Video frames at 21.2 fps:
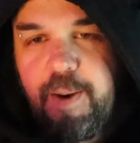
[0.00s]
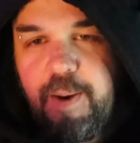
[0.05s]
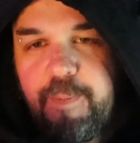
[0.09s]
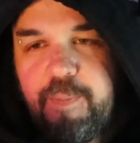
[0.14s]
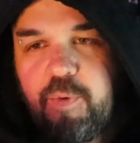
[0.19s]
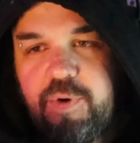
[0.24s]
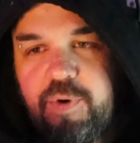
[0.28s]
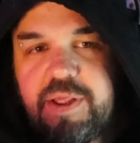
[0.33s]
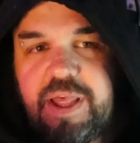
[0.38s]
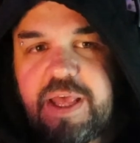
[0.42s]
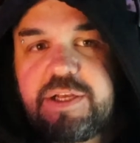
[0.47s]
But
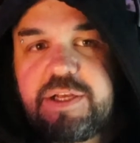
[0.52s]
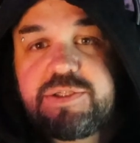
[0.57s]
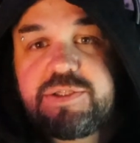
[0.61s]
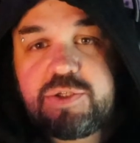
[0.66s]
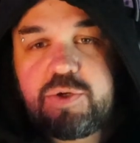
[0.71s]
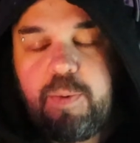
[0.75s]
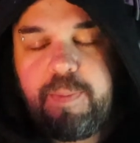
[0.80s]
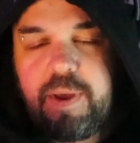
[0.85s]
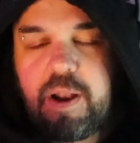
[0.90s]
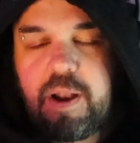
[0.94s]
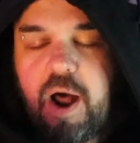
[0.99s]
when you like
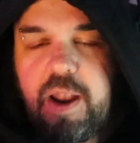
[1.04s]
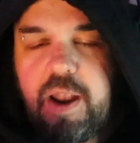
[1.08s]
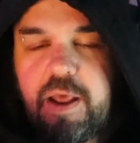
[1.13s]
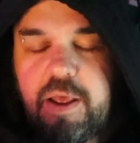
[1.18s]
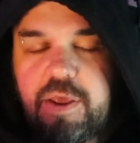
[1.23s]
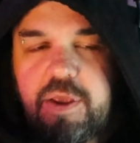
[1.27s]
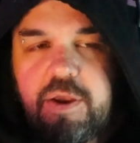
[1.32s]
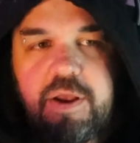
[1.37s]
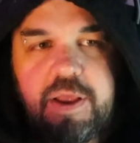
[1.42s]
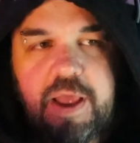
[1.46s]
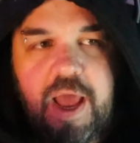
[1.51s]
zoom in on
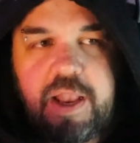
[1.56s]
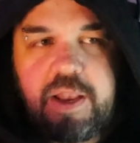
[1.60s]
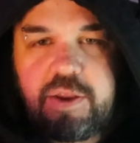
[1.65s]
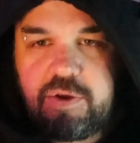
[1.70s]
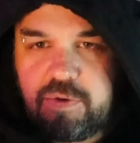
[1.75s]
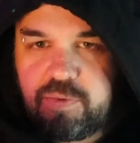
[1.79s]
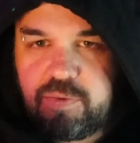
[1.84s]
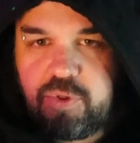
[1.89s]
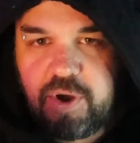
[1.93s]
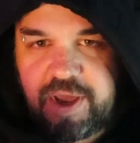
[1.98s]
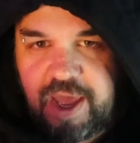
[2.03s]
it you, and
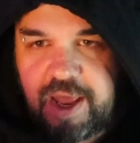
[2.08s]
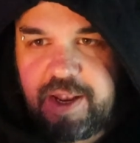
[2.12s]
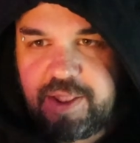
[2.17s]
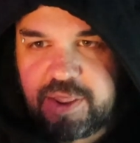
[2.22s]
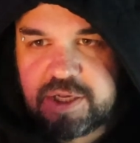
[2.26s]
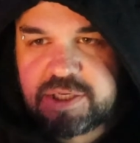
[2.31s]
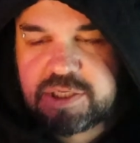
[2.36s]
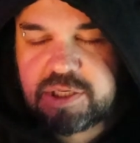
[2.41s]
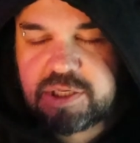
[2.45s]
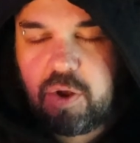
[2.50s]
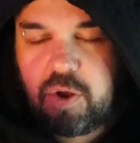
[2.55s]
you look at
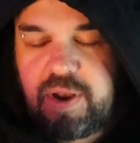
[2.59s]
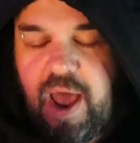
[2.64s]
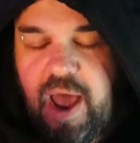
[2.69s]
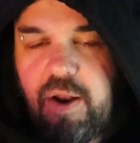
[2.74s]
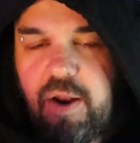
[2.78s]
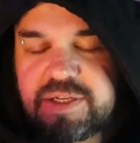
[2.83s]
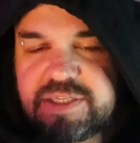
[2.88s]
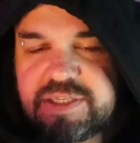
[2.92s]
the slowdown,